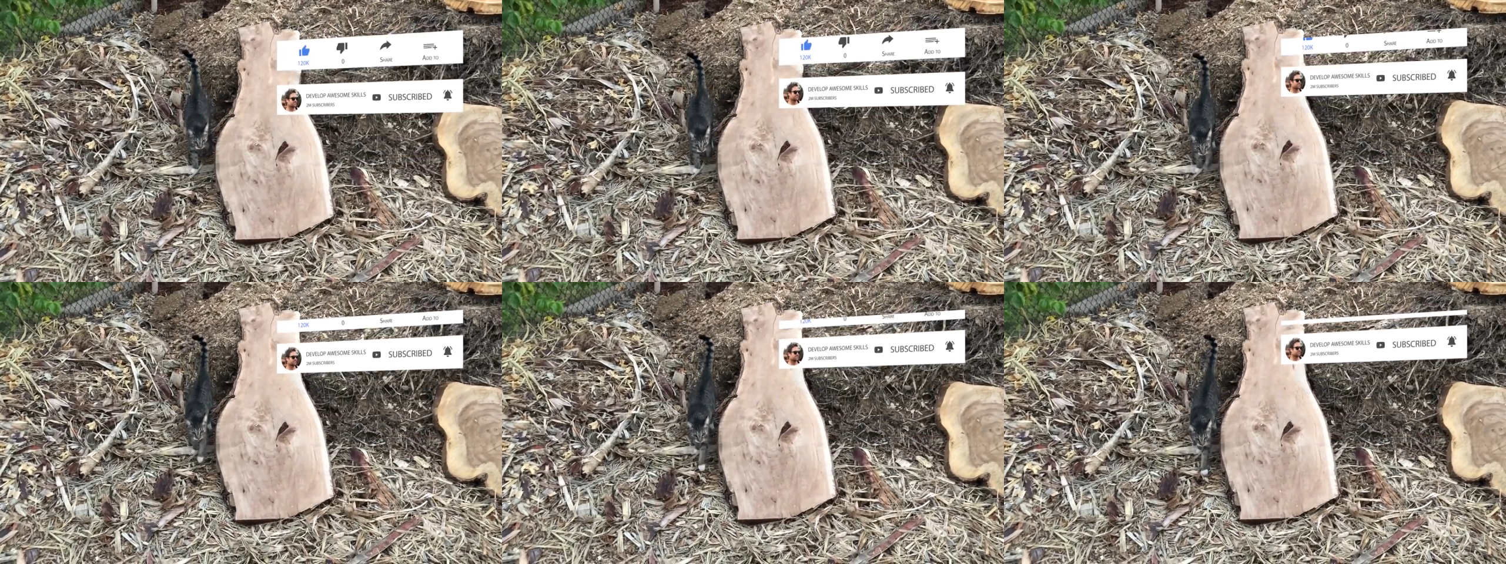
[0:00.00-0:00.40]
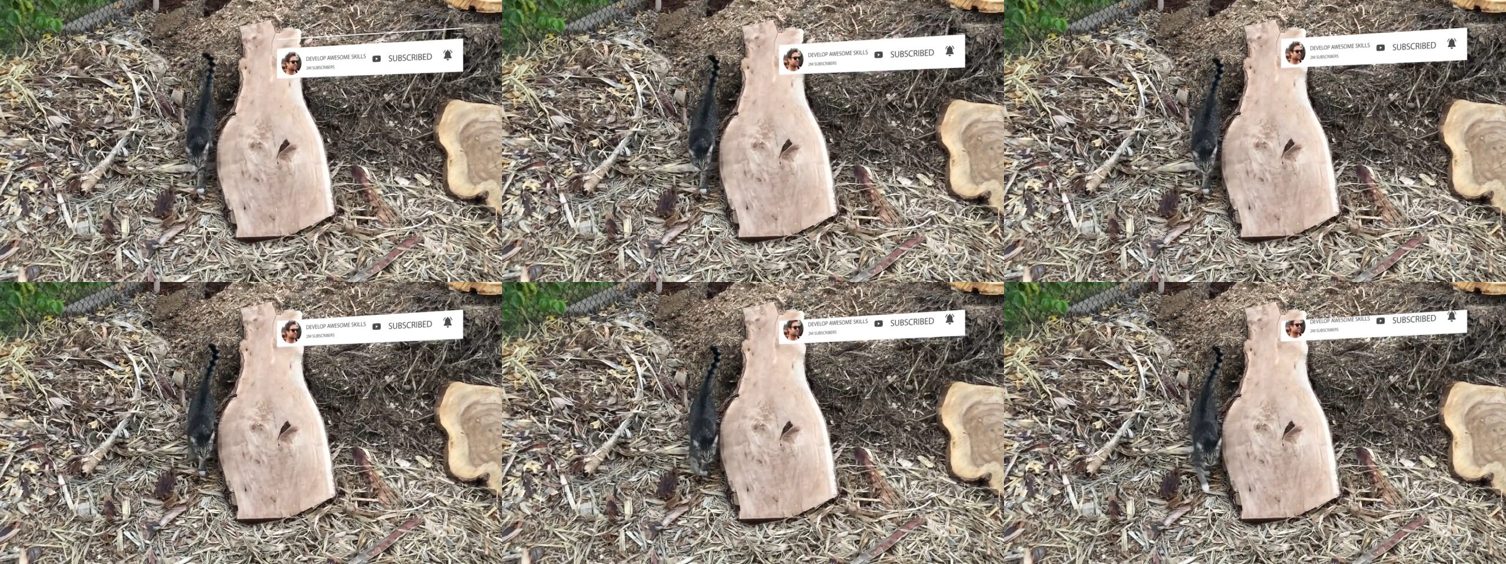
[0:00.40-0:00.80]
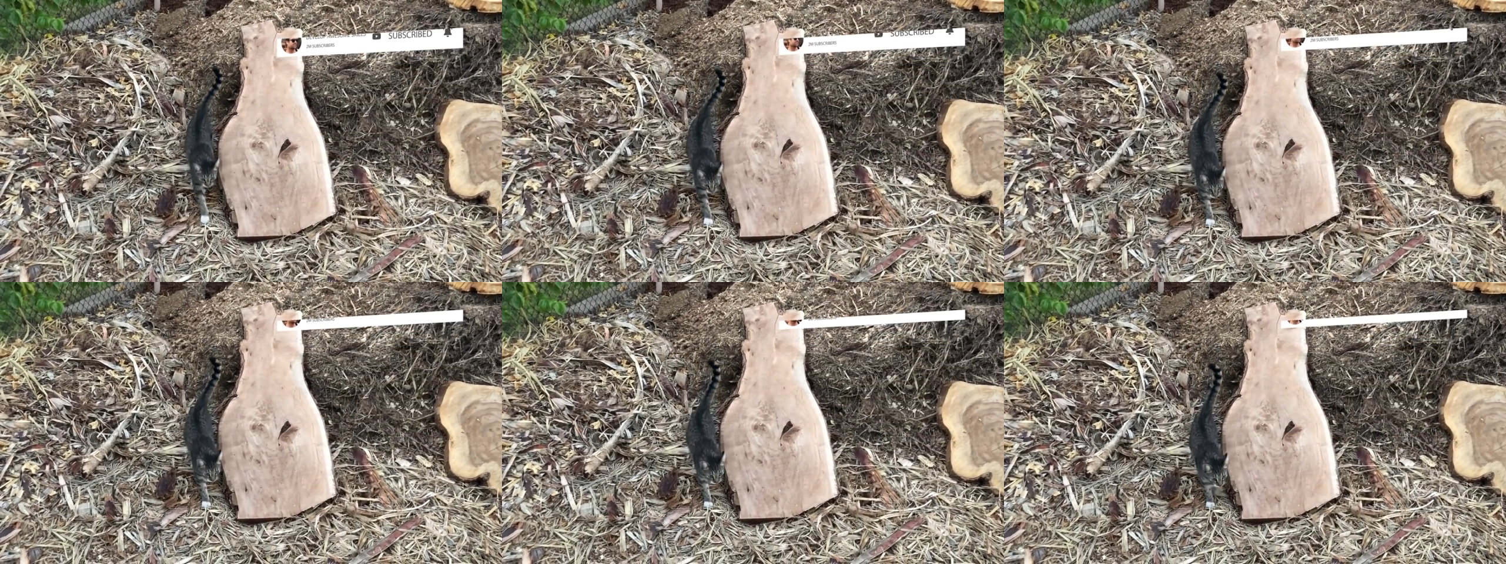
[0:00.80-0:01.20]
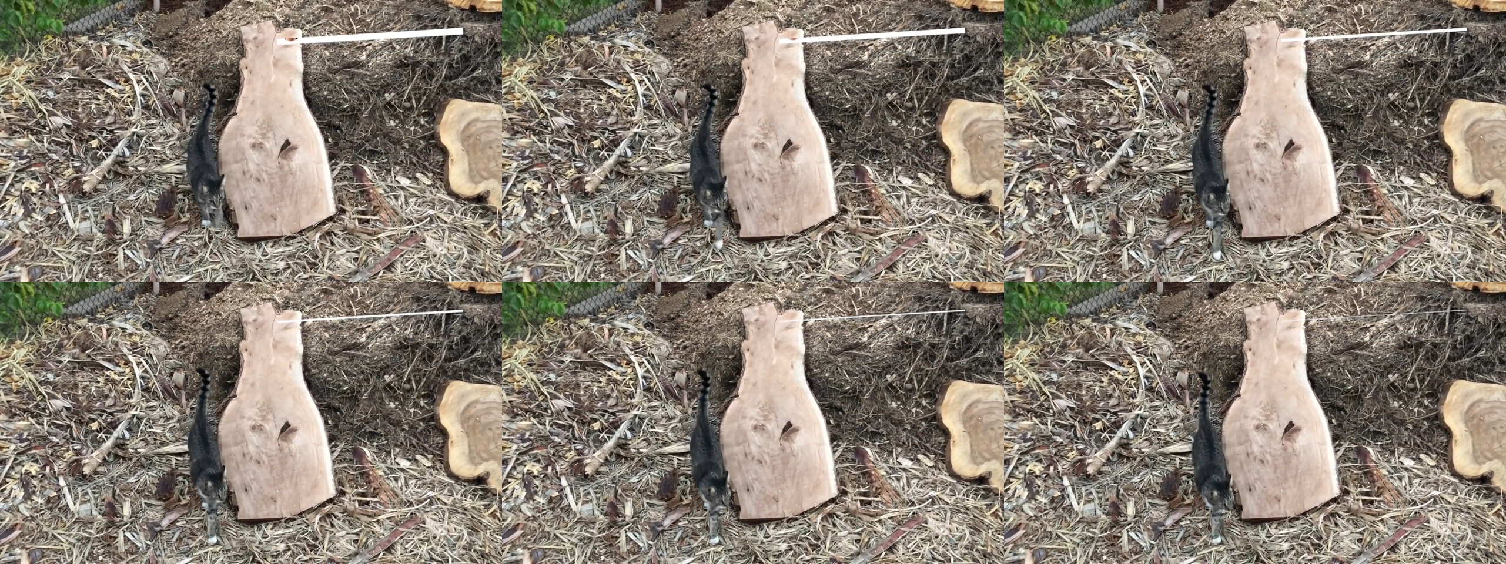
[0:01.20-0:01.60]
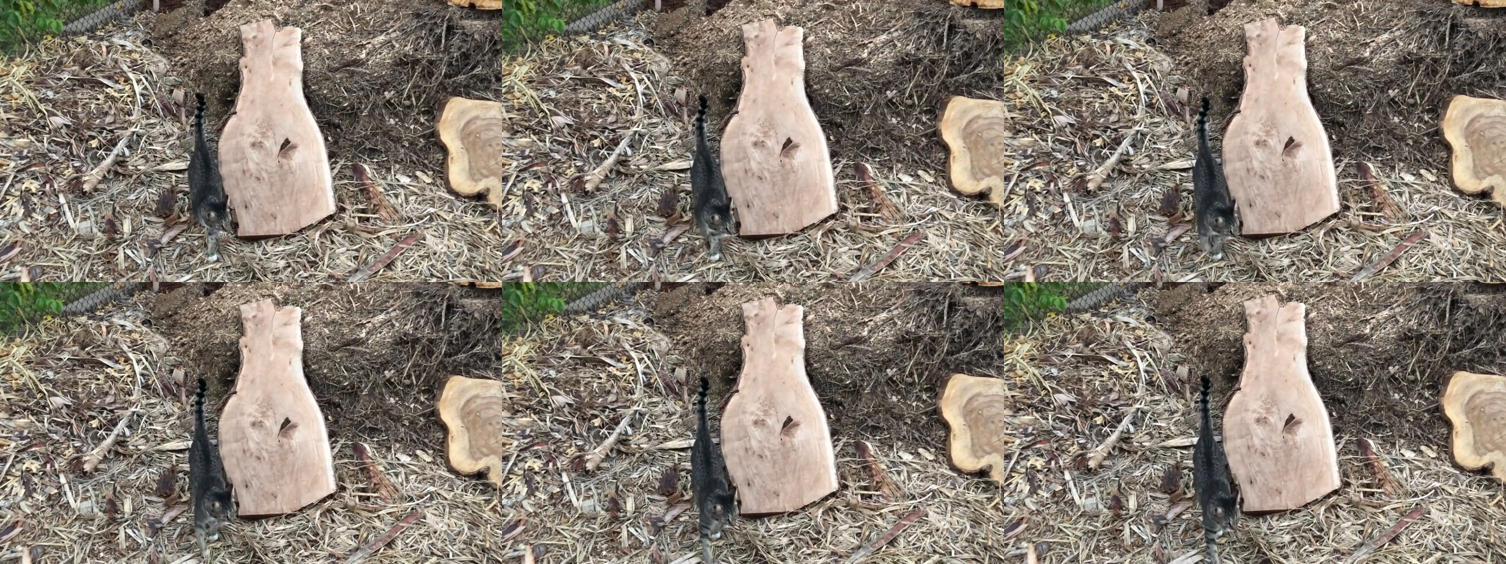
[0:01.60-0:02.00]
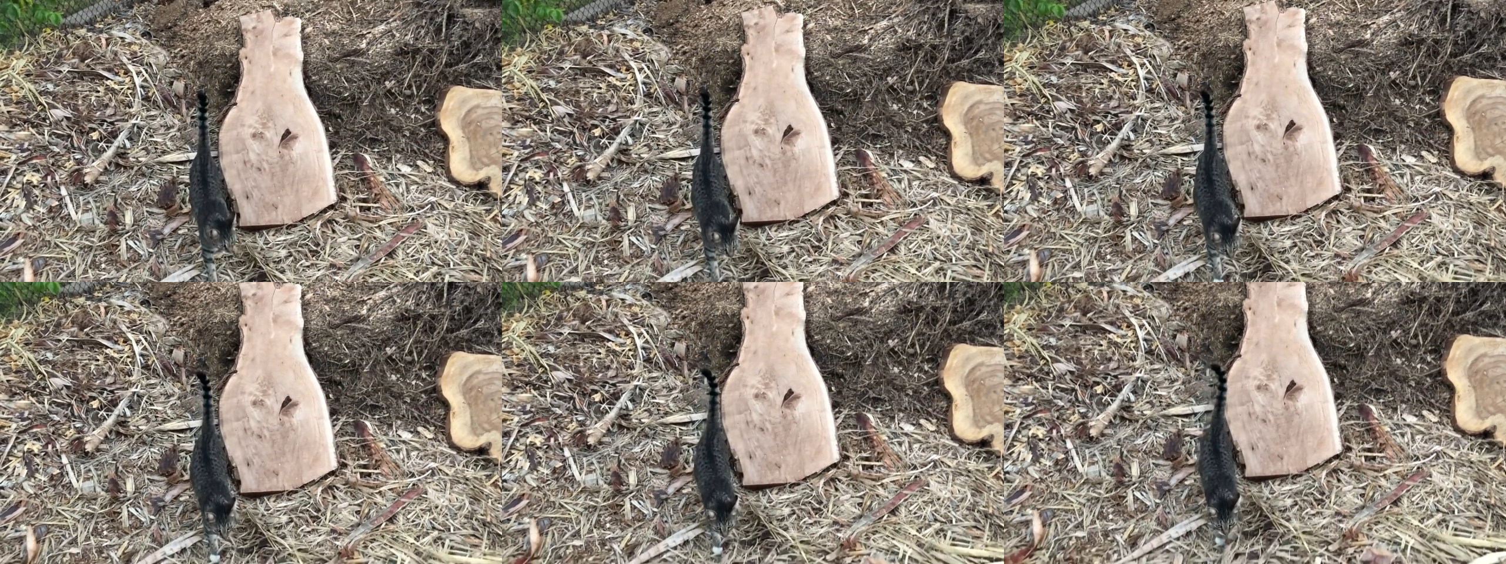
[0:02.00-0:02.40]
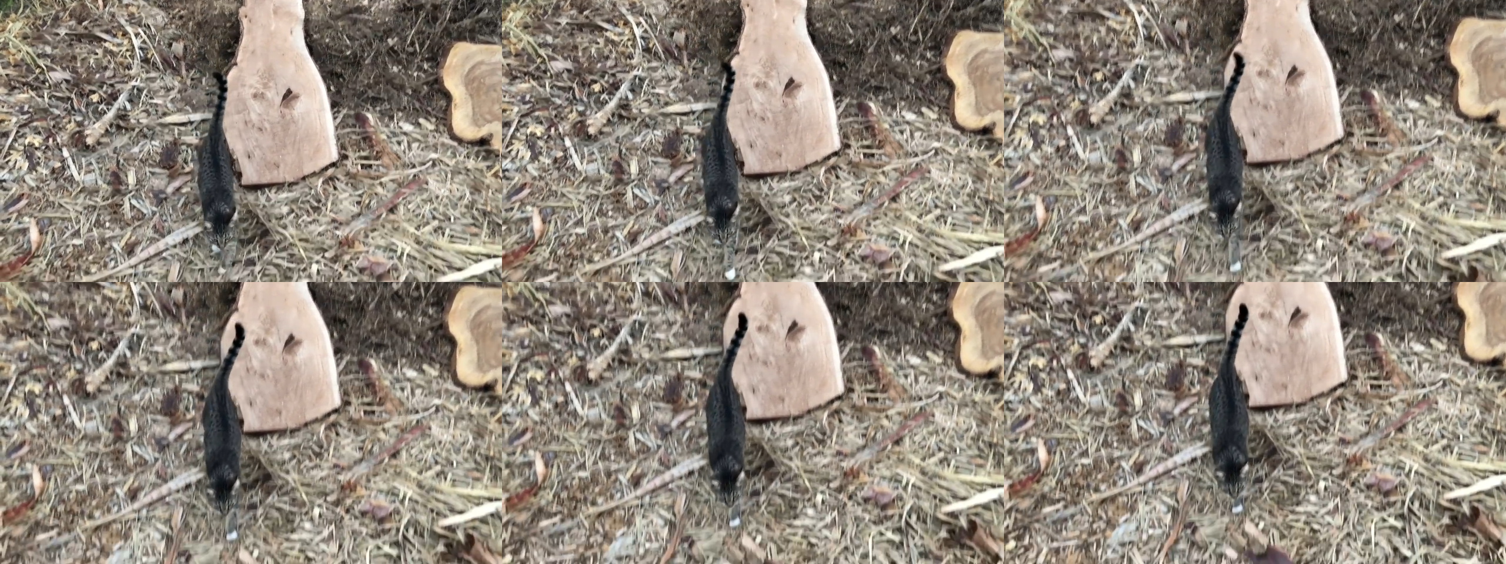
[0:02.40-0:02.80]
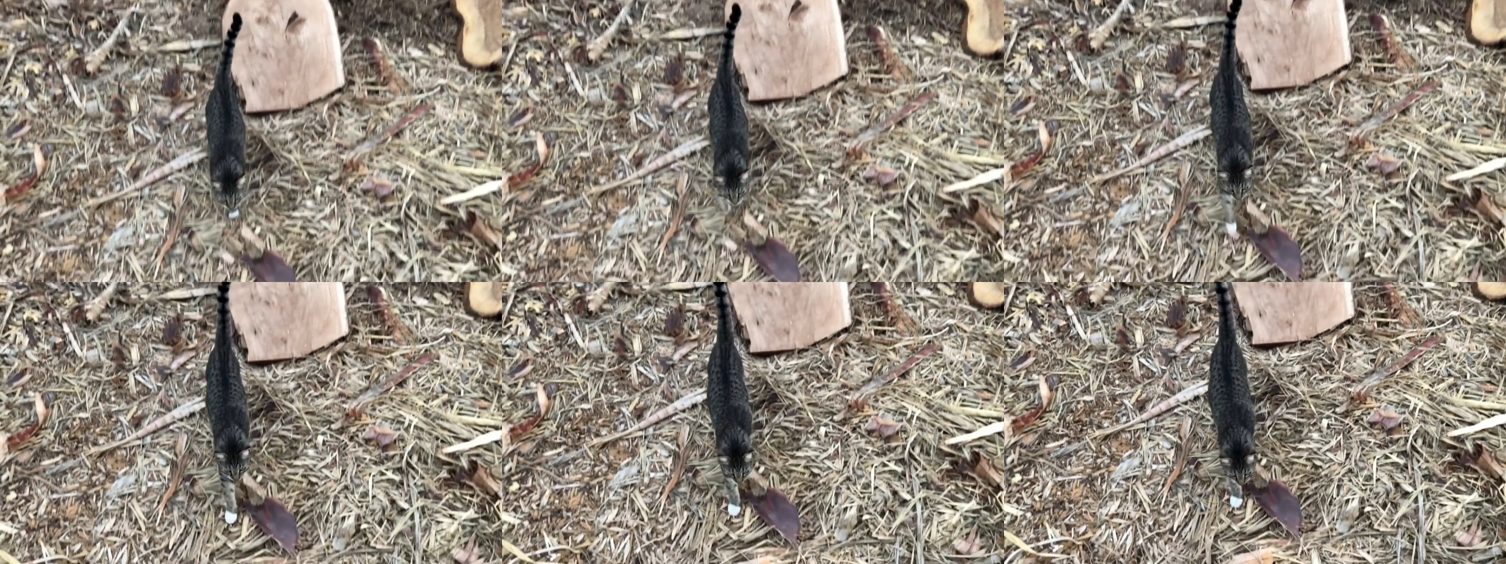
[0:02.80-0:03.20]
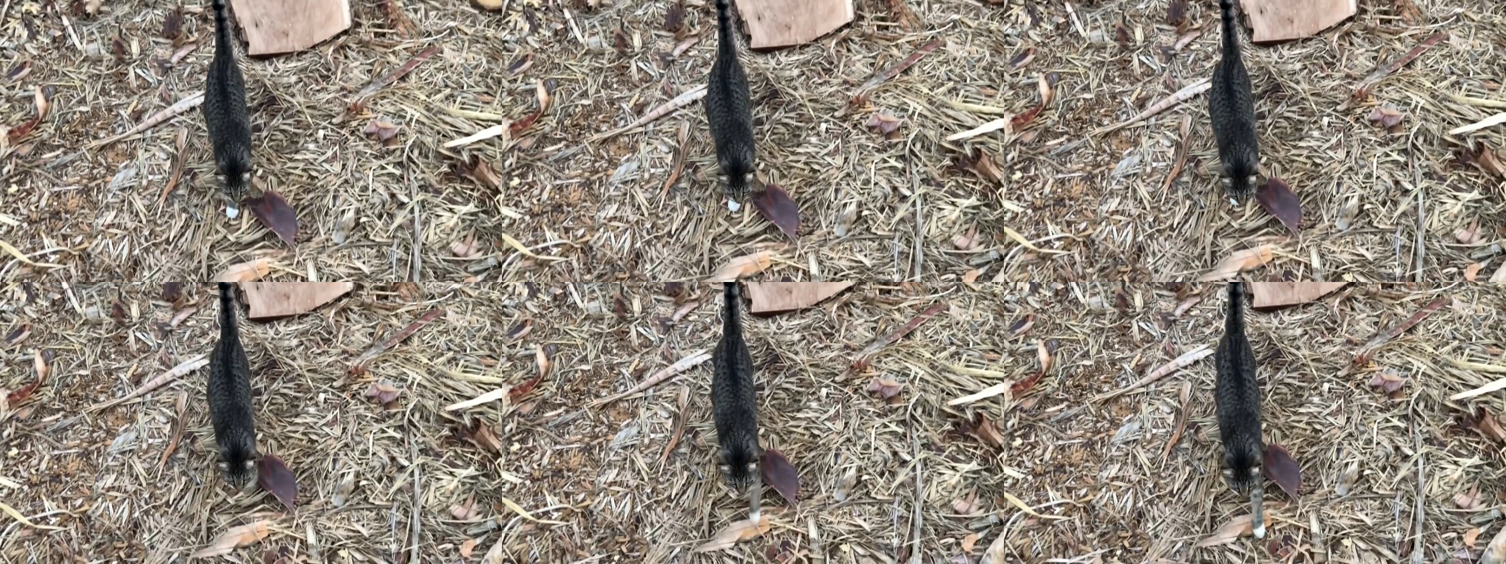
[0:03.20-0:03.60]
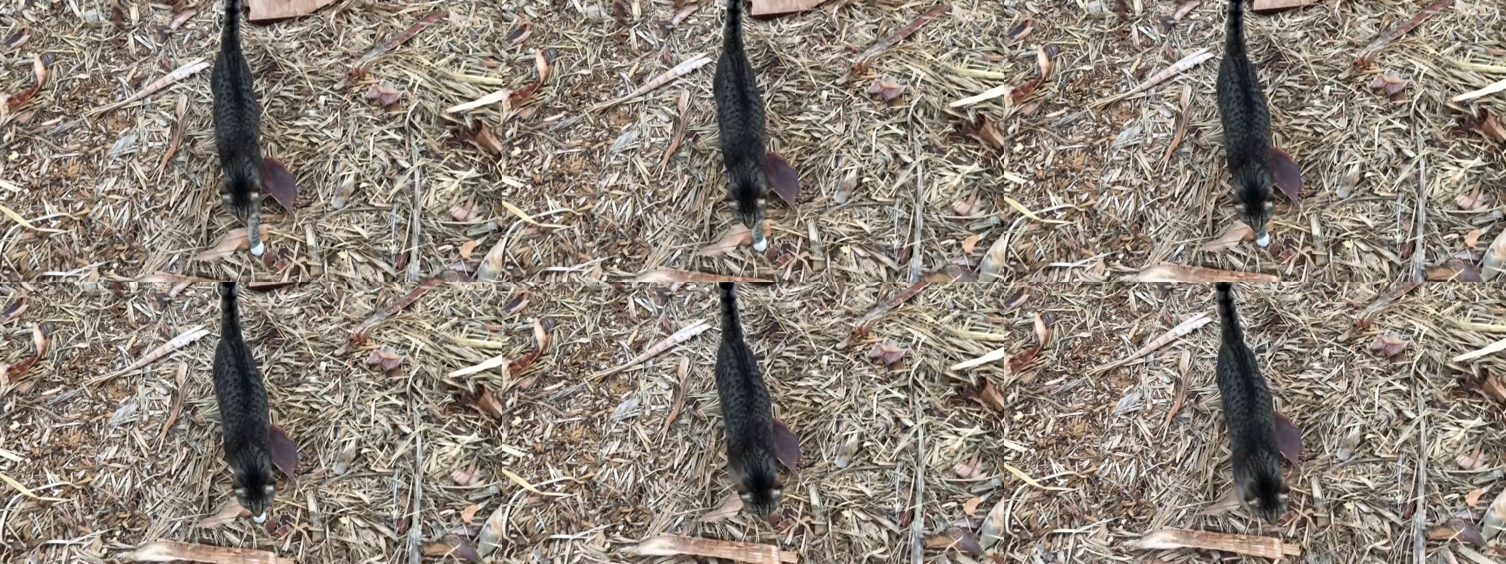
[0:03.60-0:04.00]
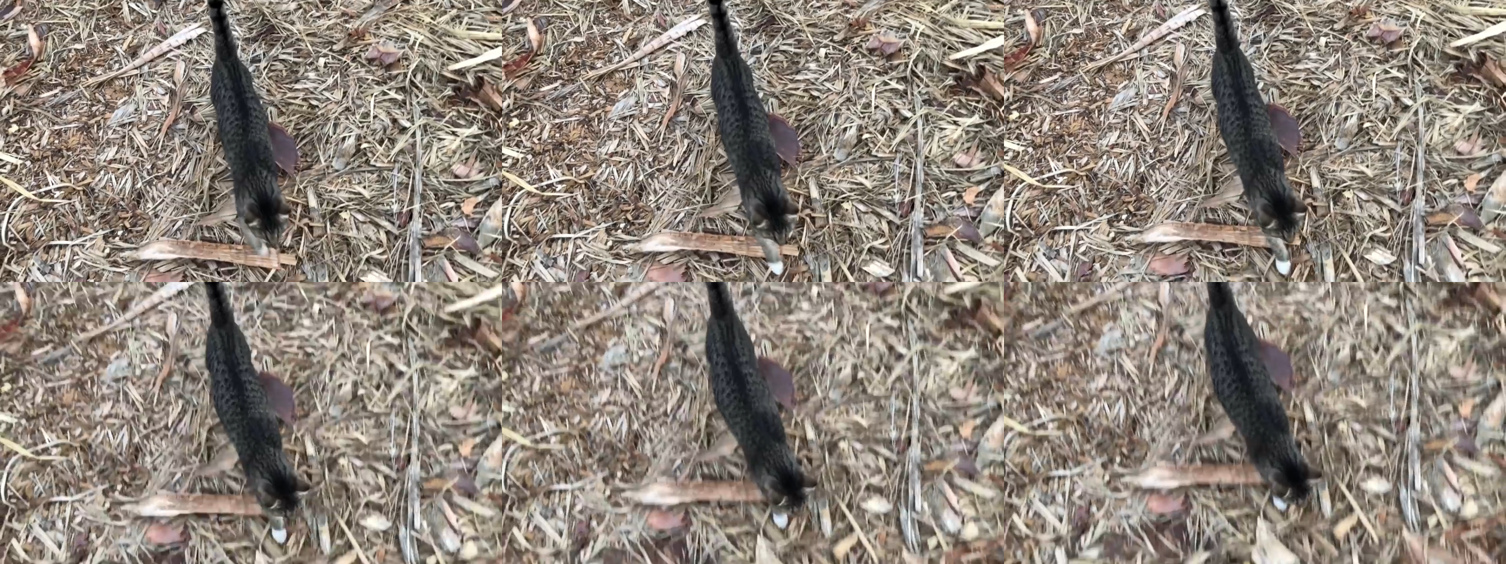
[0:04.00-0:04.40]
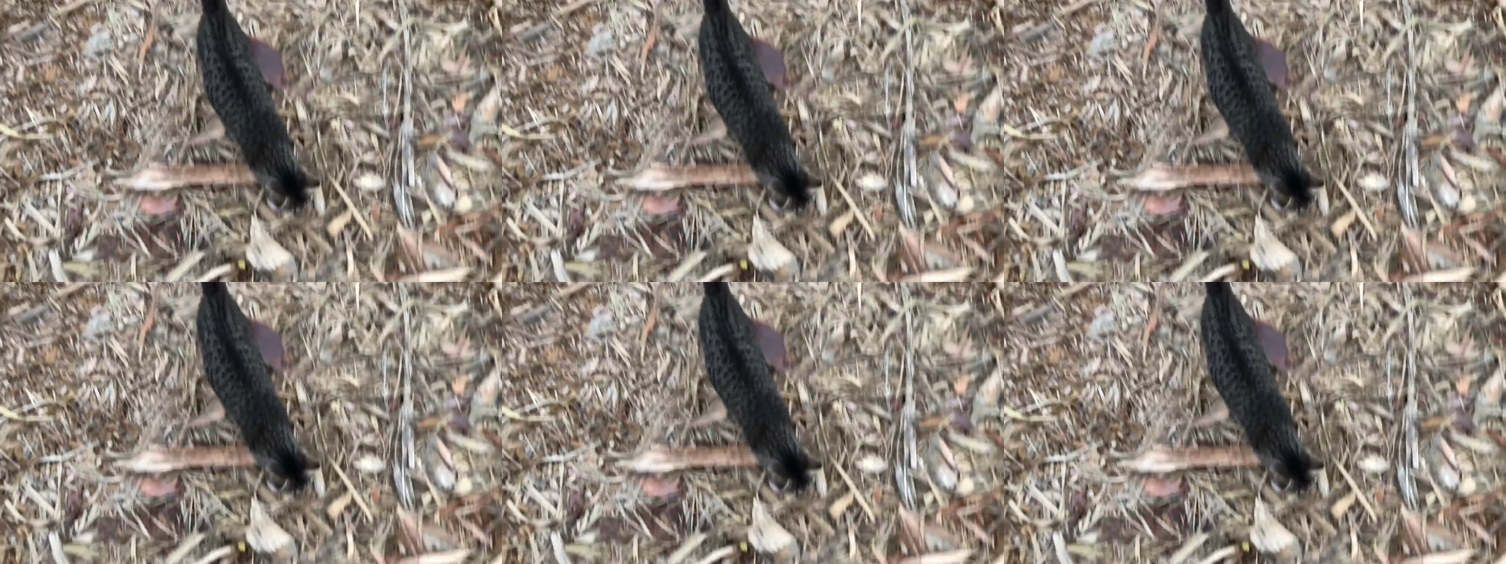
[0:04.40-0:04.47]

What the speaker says: (no speaker visible)